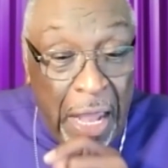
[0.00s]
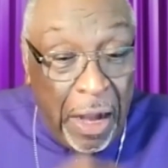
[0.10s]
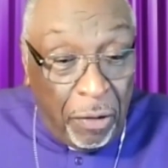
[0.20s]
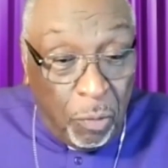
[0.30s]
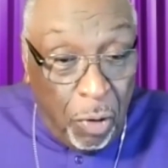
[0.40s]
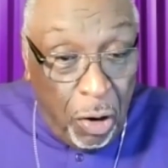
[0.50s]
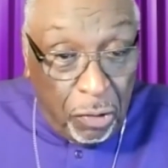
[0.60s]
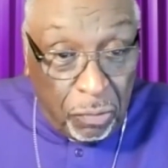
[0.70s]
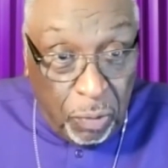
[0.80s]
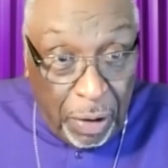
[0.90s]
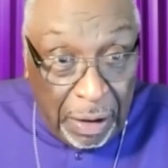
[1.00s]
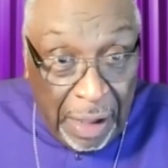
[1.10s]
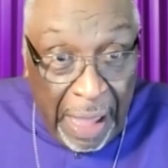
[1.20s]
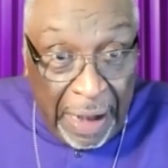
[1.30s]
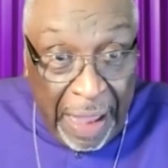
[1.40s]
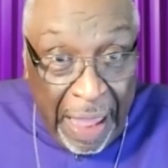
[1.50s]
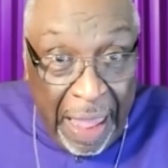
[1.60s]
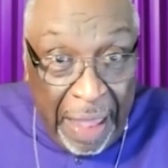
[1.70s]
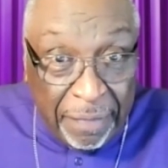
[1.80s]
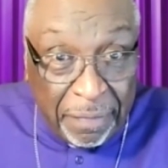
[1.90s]
In other words, what God
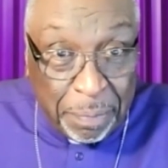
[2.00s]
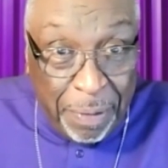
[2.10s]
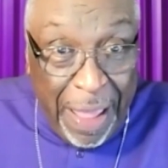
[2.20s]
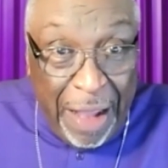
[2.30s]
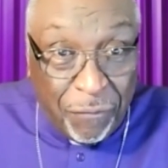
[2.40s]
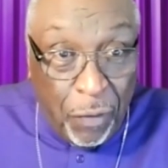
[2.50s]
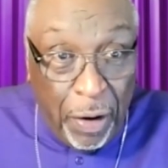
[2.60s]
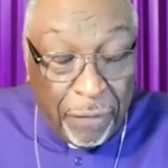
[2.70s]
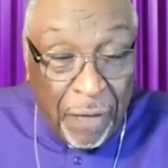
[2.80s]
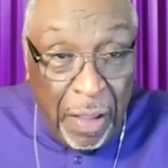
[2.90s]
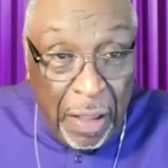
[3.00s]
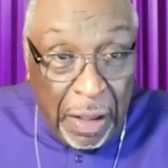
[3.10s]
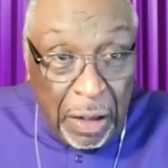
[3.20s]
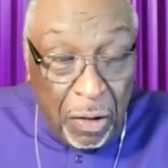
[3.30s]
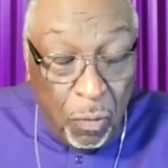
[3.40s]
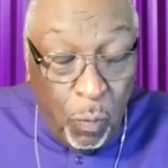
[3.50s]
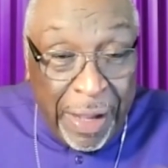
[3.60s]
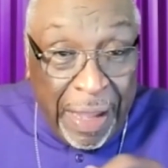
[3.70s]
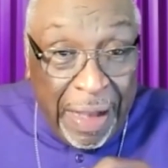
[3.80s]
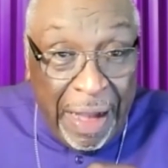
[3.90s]
has planned for us,
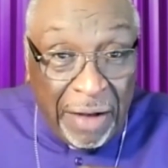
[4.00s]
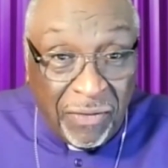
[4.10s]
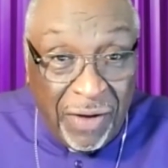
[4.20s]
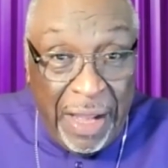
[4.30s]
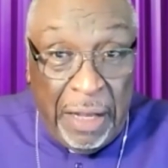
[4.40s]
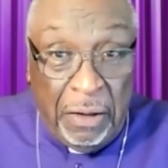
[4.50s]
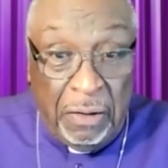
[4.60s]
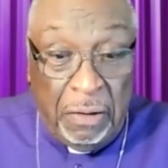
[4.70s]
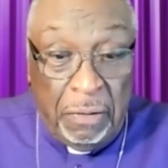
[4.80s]
we cannot change.